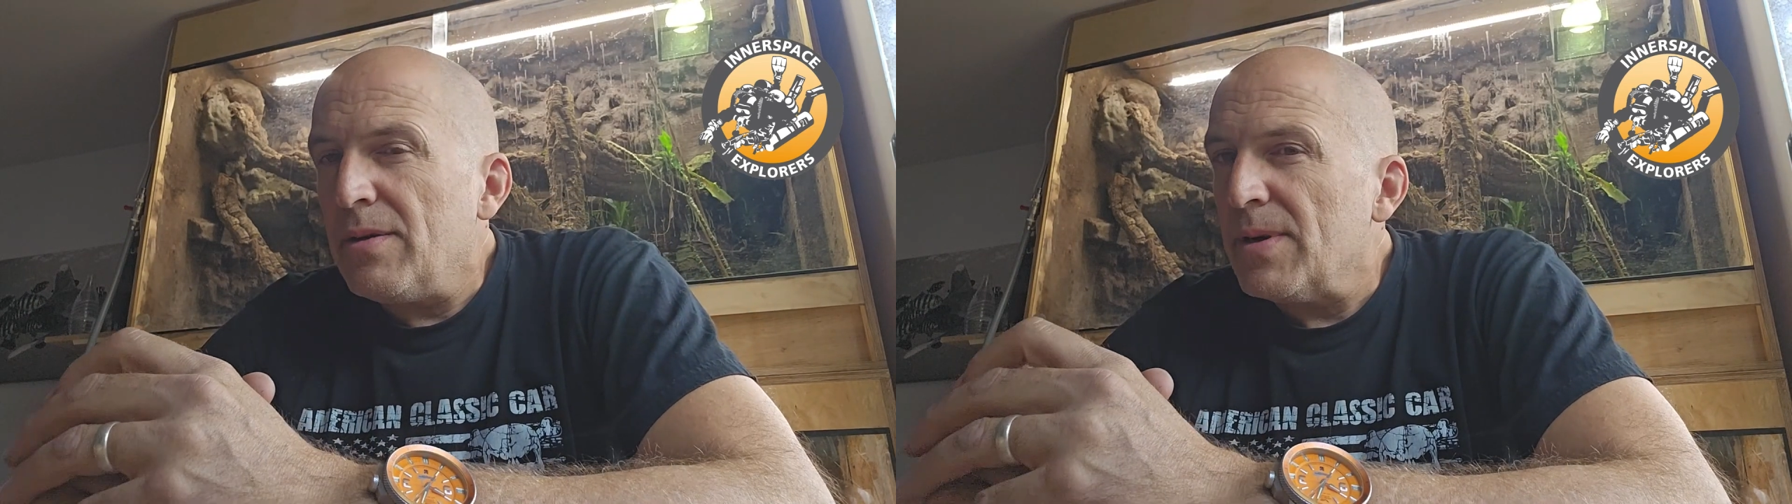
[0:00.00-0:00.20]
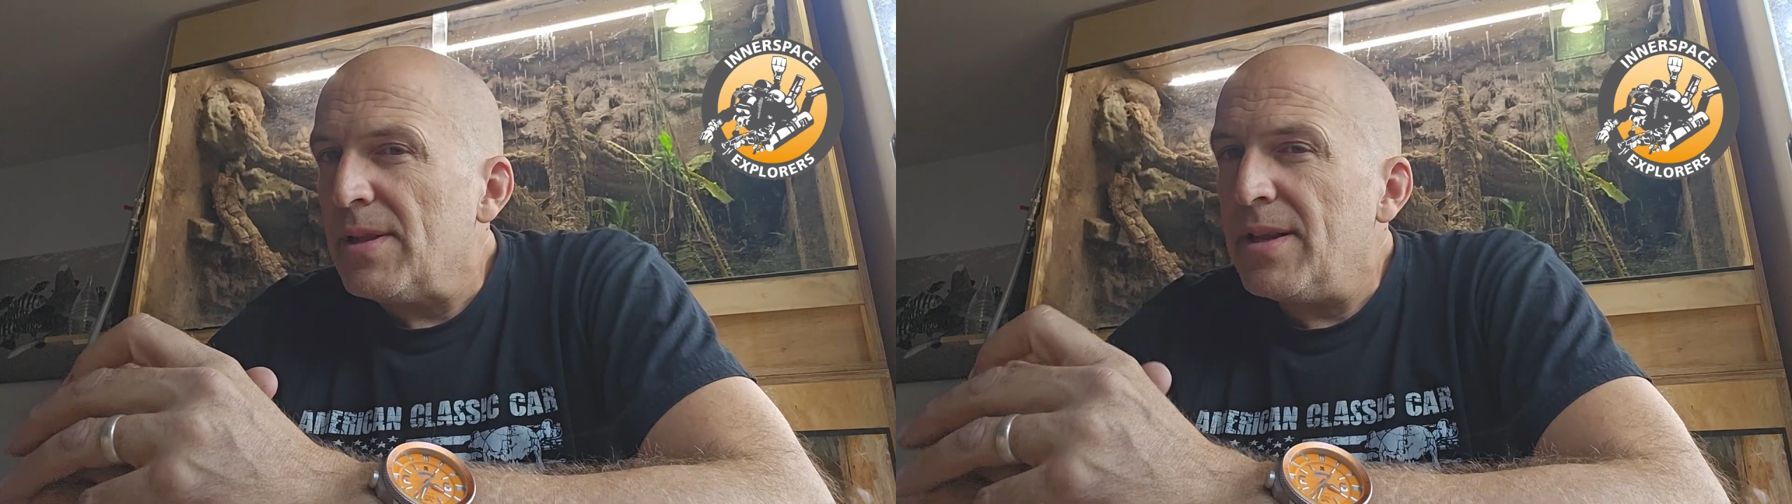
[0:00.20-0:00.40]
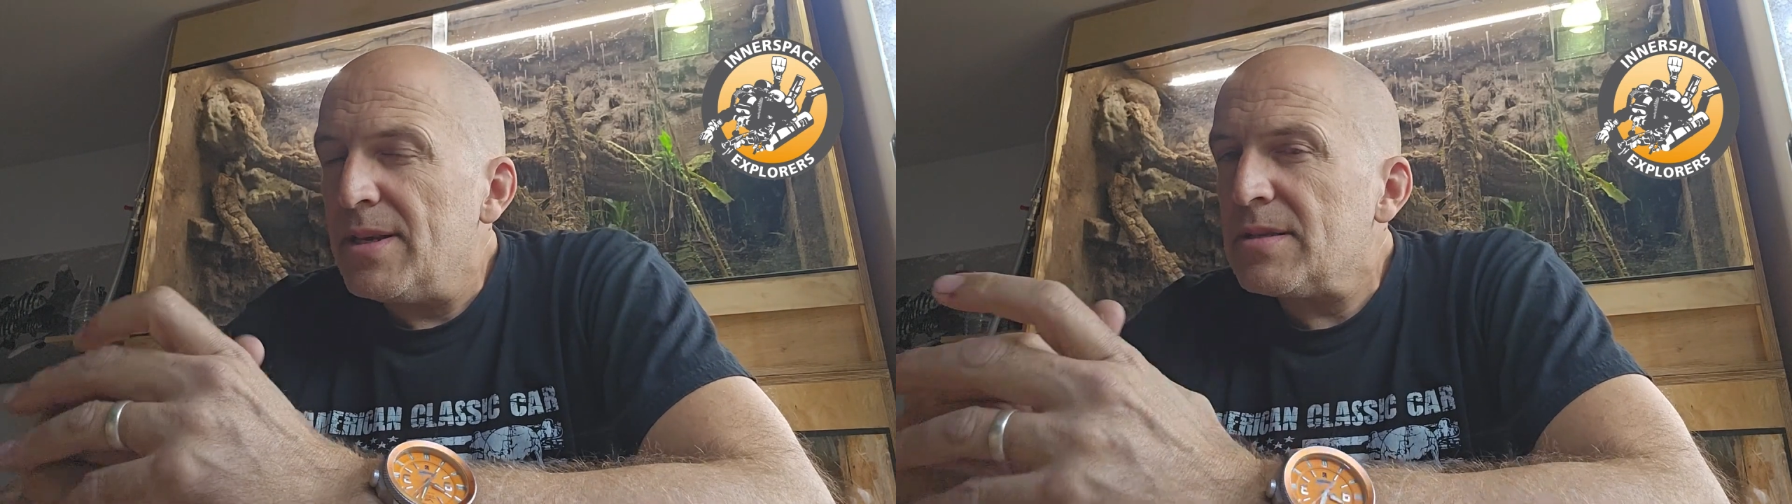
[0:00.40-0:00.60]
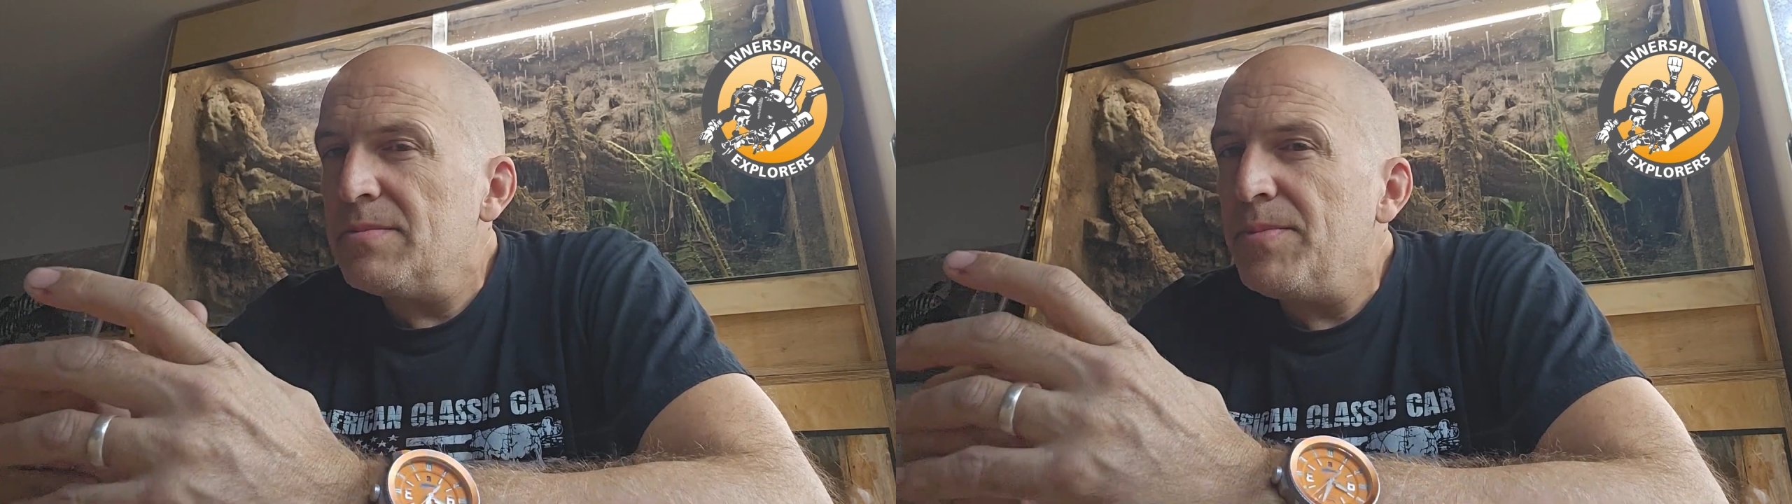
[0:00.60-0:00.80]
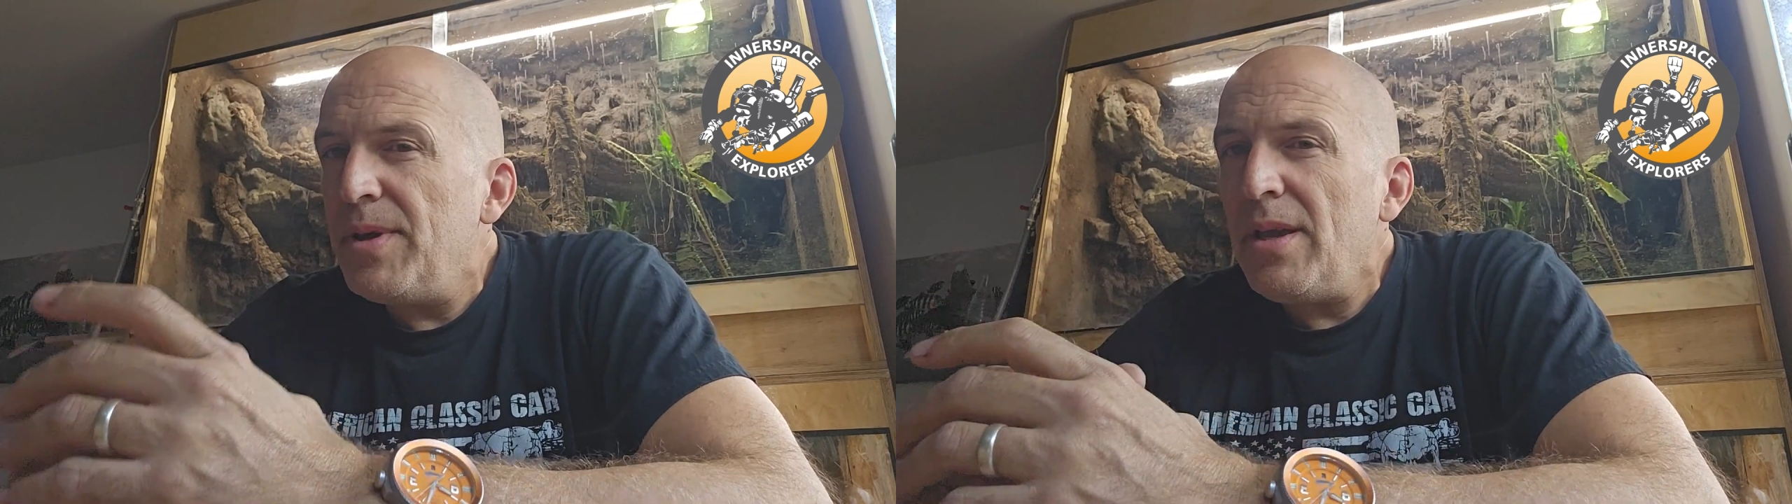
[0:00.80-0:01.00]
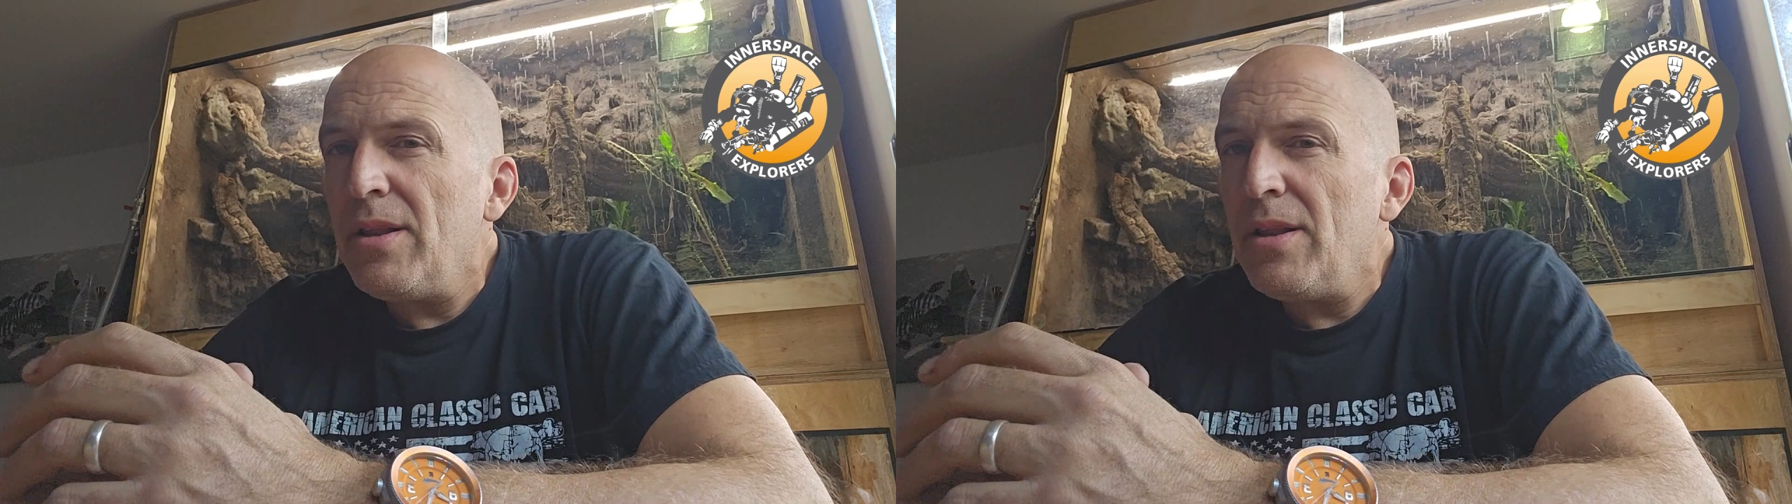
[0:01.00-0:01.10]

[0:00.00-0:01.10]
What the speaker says: Well, the SMB